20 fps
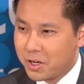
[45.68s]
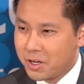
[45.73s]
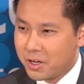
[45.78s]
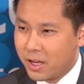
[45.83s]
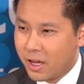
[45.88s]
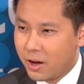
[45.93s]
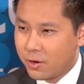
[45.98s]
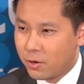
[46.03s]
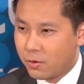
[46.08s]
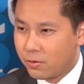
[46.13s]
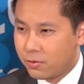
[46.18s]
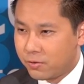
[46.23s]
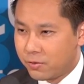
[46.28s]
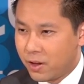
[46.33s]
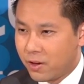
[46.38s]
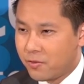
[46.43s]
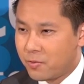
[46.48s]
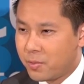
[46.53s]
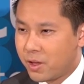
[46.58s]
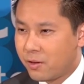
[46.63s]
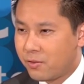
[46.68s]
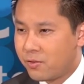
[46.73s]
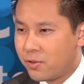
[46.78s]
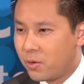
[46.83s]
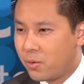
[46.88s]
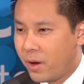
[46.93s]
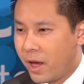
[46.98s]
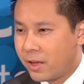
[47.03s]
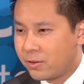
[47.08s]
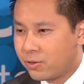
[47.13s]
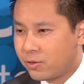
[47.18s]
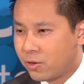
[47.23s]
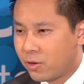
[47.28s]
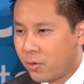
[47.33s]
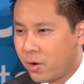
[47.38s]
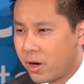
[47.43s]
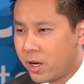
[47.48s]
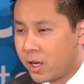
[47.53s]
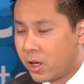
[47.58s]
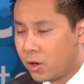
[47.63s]
money now. You've given me a few assets
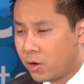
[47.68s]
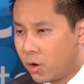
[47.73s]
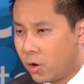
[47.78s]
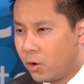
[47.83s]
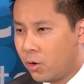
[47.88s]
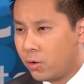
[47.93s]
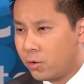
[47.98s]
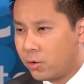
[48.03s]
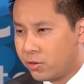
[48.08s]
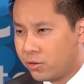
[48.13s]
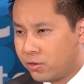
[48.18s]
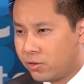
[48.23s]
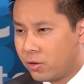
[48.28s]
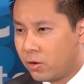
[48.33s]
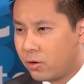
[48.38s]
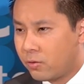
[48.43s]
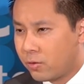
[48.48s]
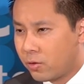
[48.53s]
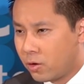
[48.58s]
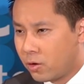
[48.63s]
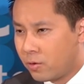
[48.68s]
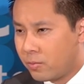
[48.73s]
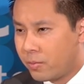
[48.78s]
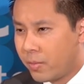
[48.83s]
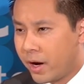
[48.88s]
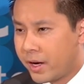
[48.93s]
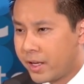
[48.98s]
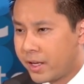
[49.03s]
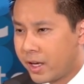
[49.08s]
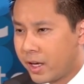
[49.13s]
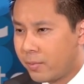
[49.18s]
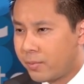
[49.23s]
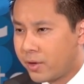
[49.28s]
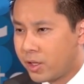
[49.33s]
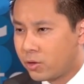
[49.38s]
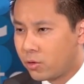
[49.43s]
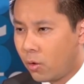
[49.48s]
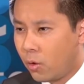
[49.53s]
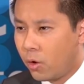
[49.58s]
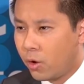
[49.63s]
already: gold, silver, mining
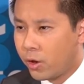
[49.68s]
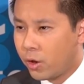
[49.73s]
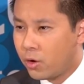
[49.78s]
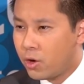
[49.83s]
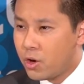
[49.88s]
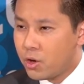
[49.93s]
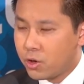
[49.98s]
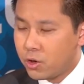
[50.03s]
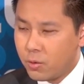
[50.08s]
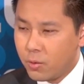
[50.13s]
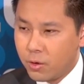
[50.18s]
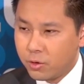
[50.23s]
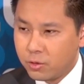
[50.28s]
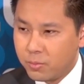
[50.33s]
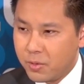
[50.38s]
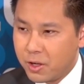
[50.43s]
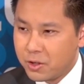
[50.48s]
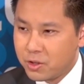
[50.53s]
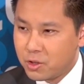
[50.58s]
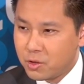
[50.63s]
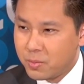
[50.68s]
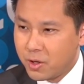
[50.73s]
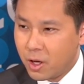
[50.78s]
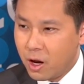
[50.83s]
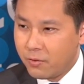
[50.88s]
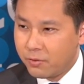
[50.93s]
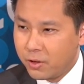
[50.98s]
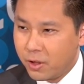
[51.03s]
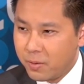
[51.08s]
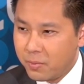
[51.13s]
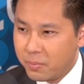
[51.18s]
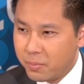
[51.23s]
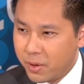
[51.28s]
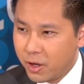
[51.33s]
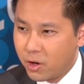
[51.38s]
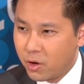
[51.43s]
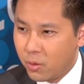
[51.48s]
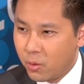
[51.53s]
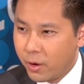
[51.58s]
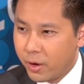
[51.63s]
companies, oil. You also mentioned to me offline
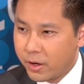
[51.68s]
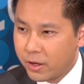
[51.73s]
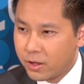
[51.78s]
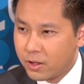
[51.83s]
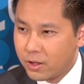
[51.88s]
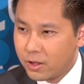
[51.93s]
Bitcoin.